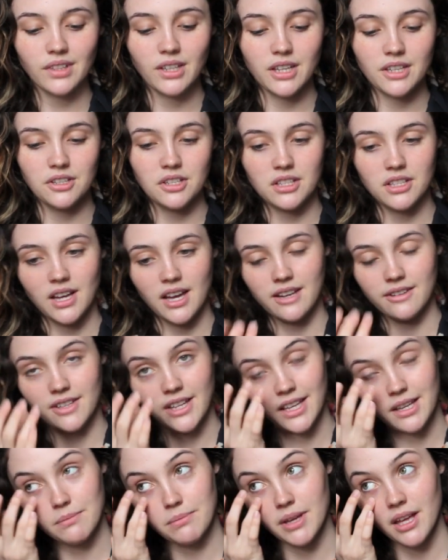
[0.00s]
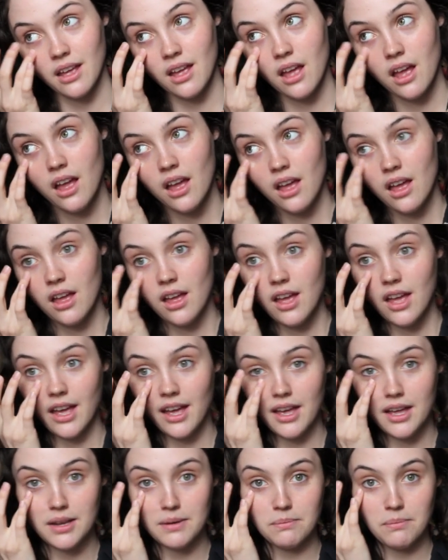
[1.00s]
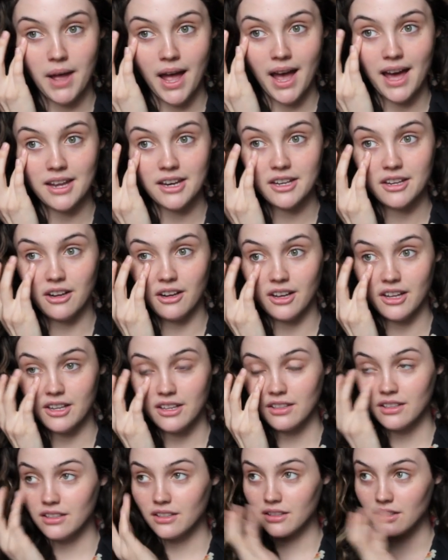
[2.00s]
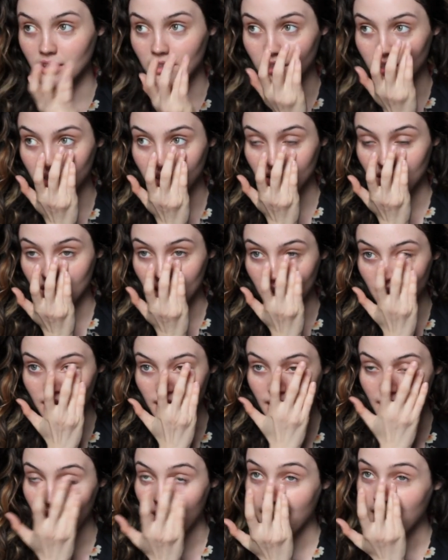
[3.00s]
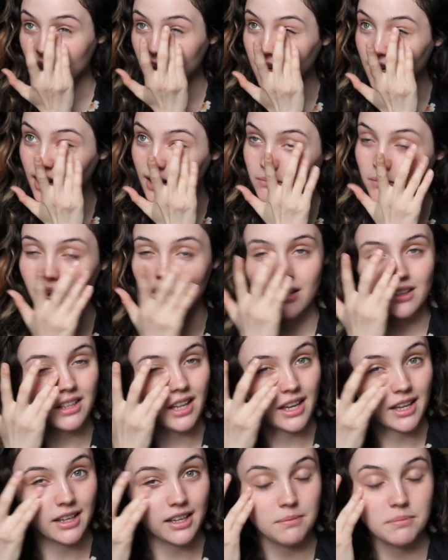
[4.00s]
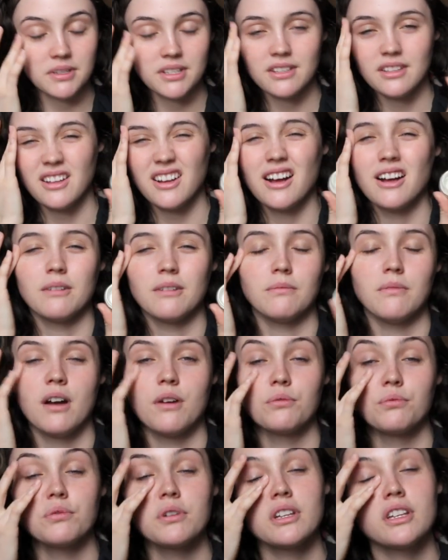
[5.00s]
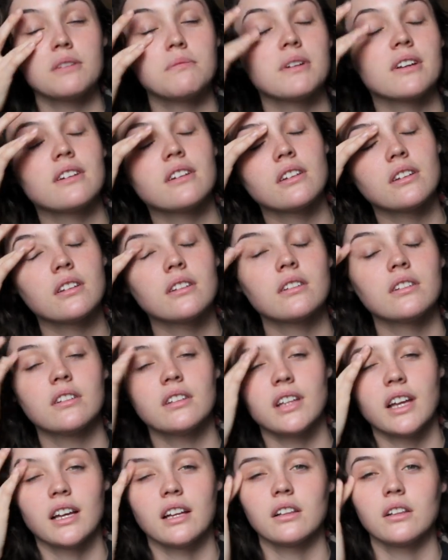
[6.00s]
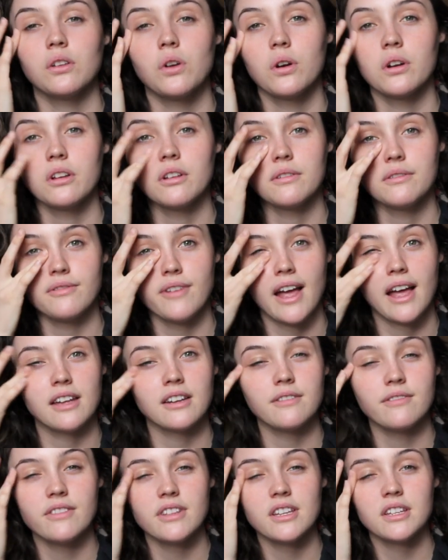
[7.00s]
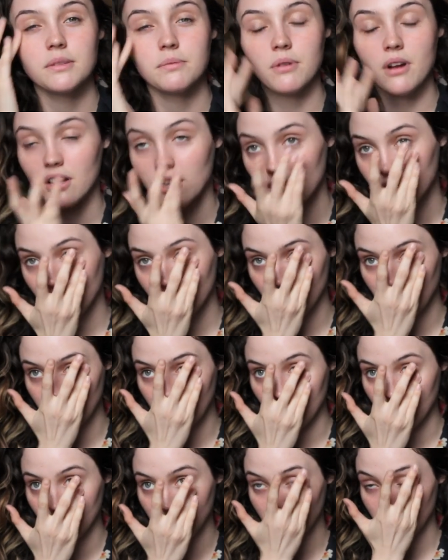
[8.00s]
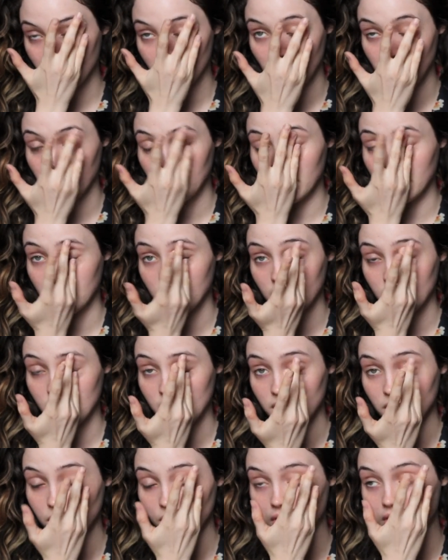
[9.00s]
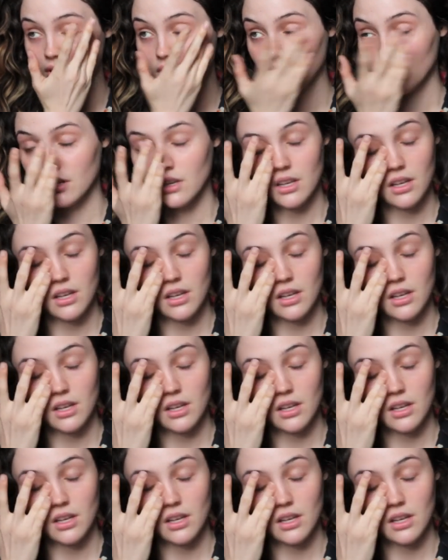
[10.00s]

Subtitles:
and just kind of take a bit and pat it on. And I'm not like a really big like loyal fan of this product. It's just something to use.